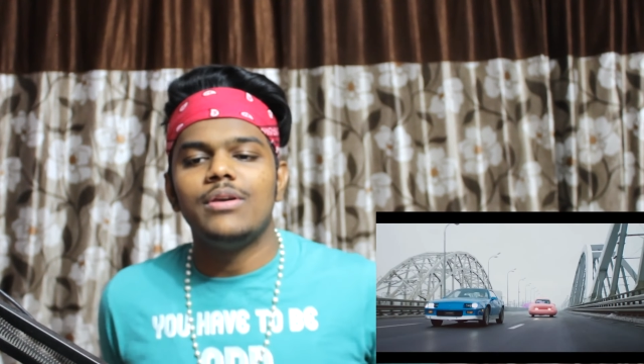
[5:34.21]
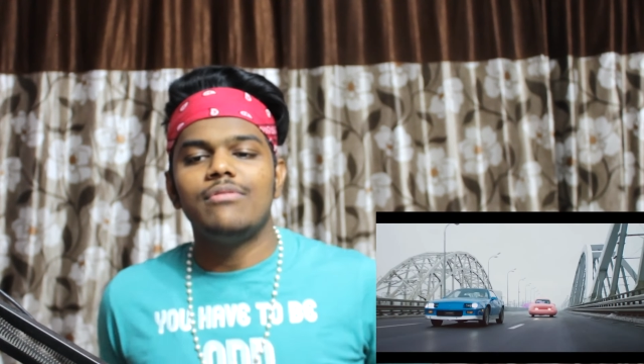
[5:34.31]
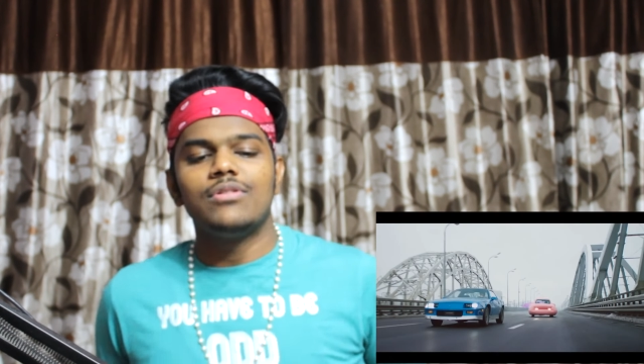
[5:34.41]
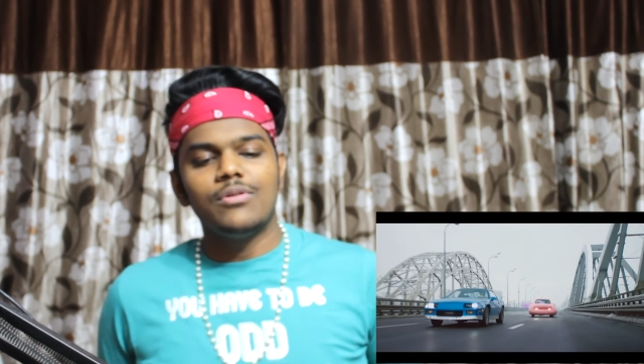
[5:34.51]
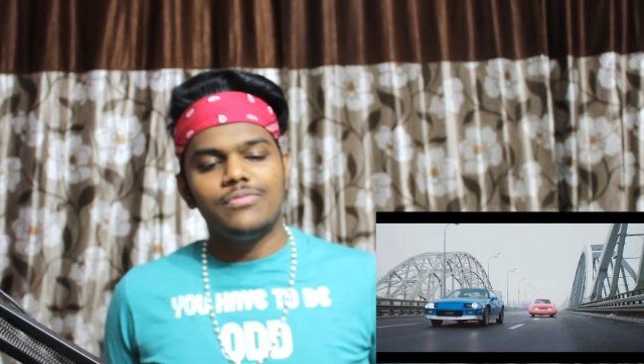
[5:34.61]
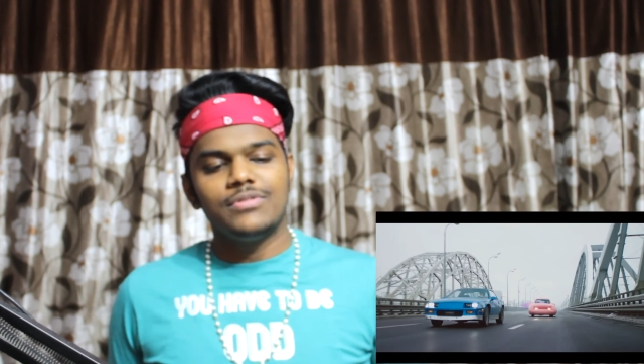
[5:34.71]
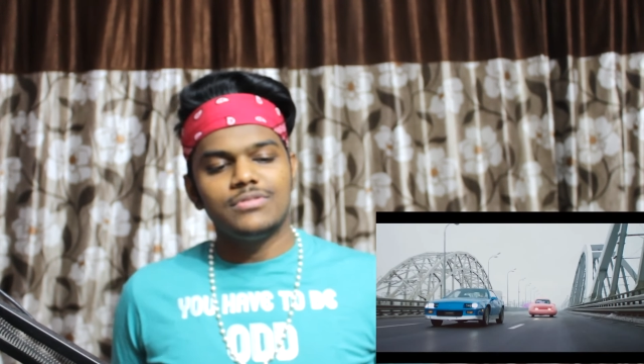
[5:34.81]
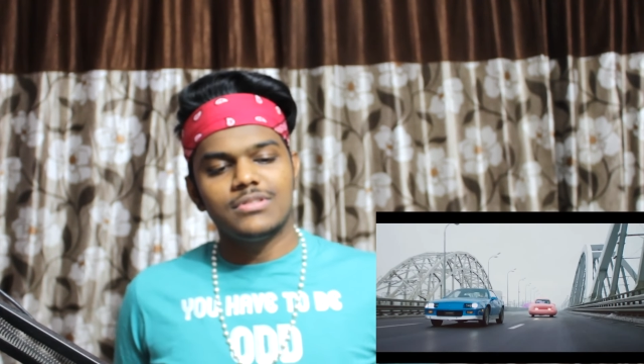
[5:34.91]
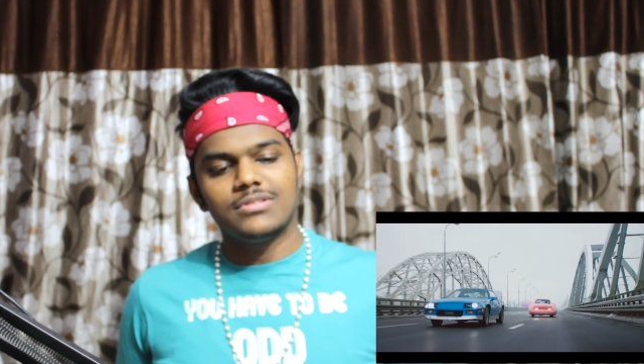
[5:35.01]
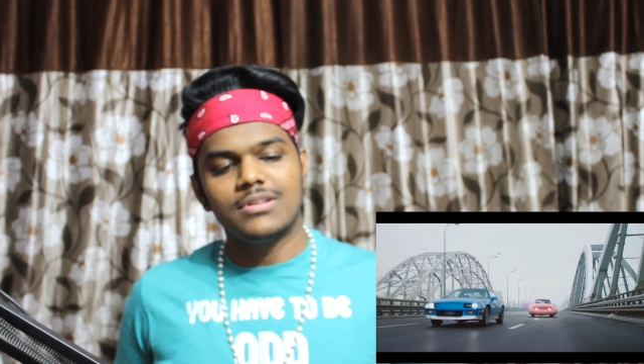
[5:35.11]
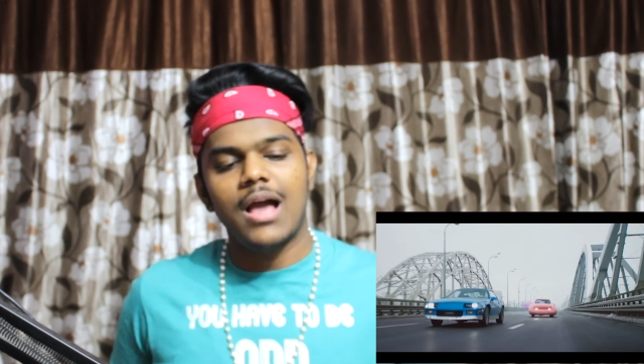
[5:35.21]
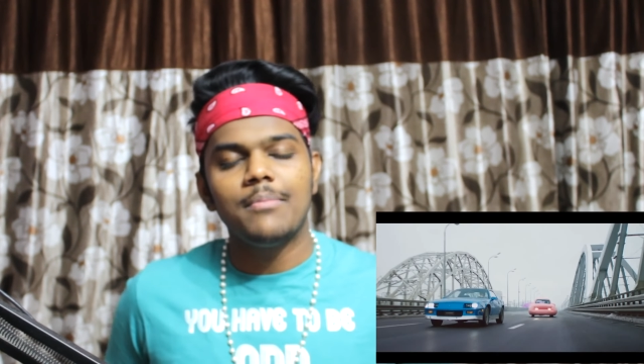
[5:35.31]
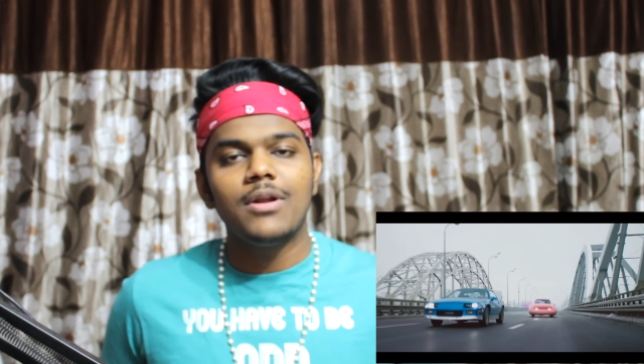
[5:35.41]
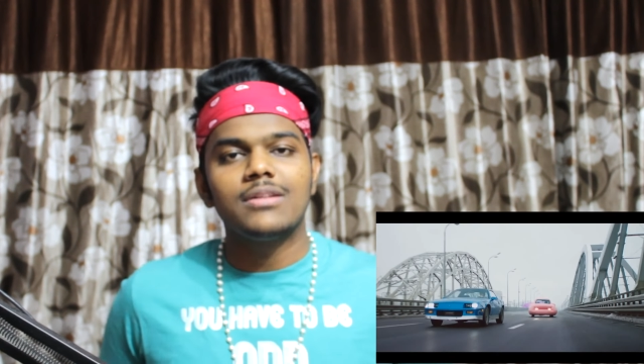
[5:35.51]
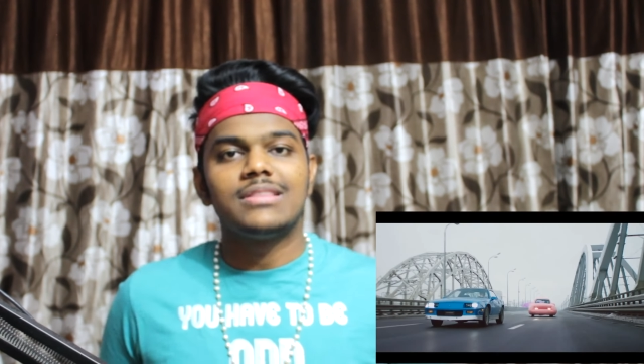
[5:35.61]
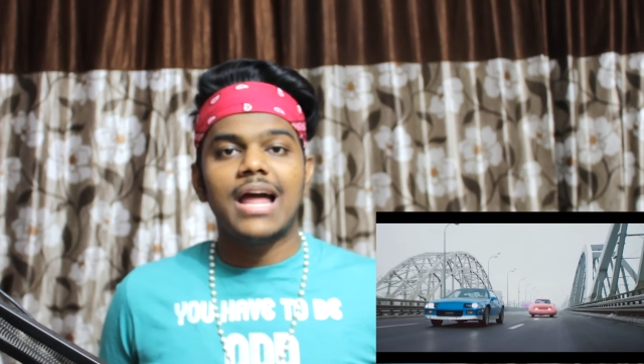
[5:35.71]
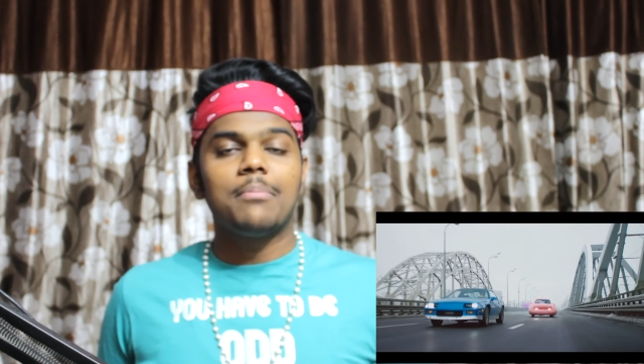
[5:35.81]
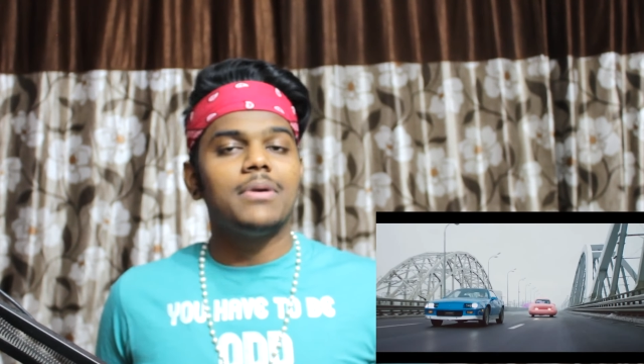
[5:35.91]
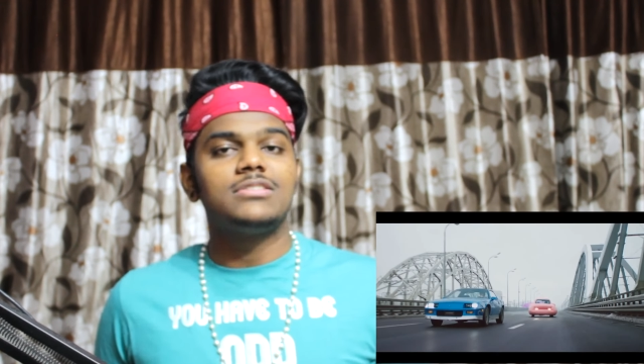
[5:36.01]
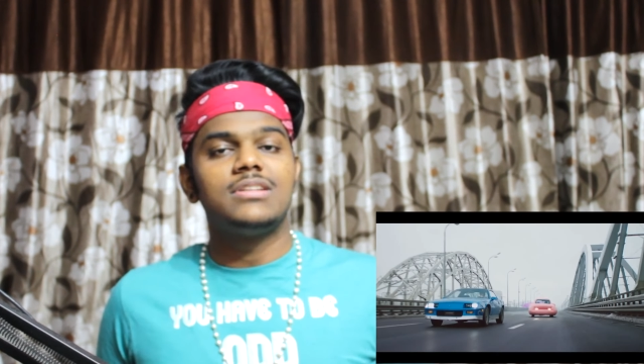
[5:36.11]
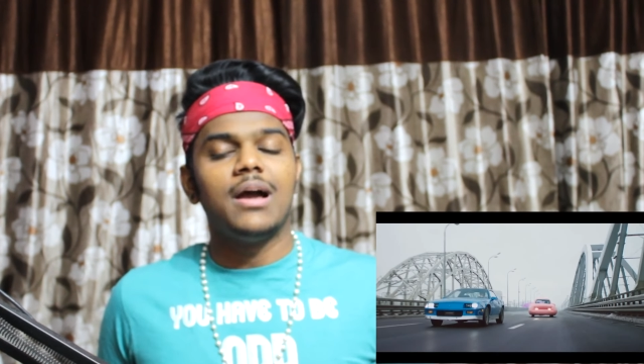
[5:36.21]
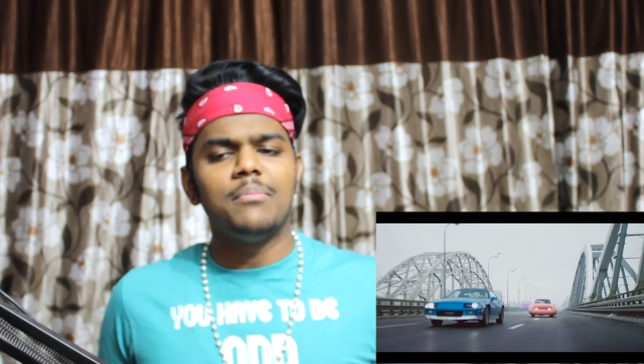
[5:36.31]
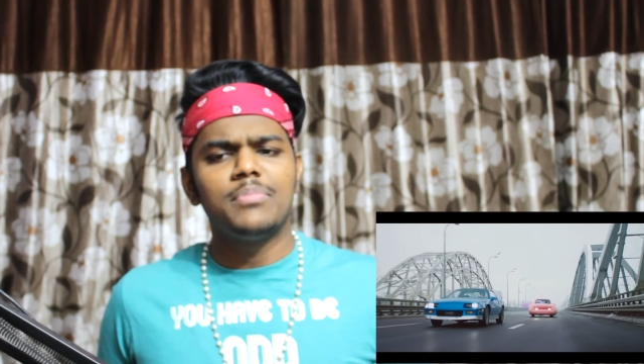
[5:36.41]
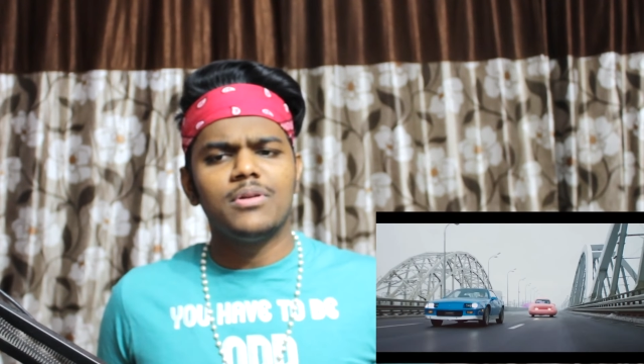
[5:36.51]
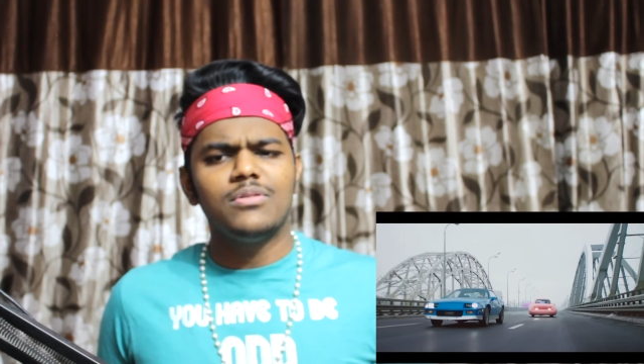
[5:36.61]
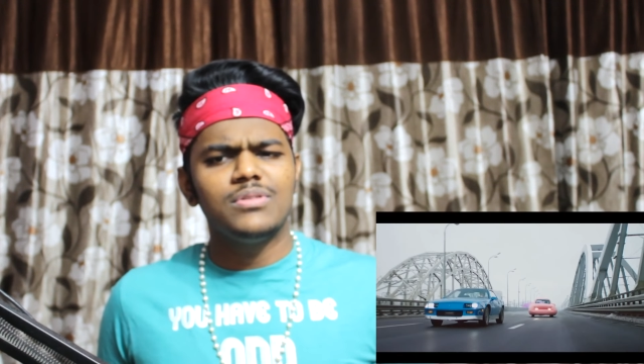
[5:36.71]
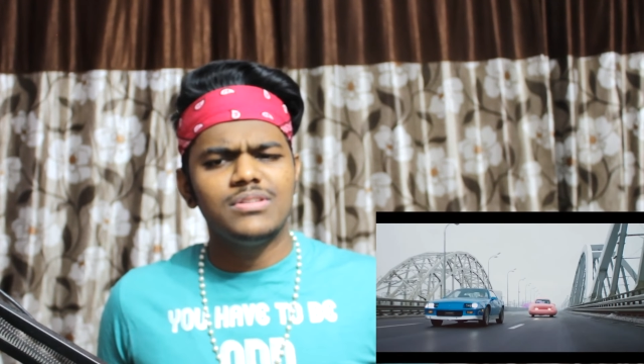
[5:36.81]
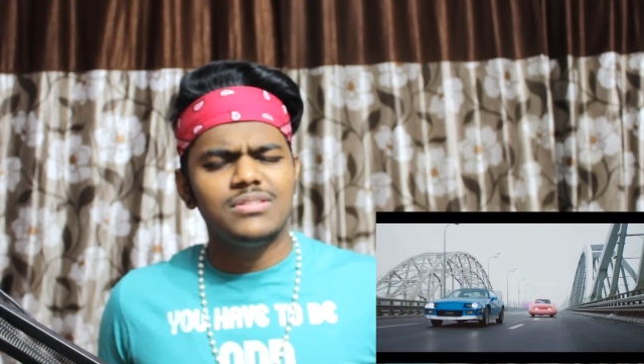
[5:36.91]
even though if you just, I'm not that much dumb, you know,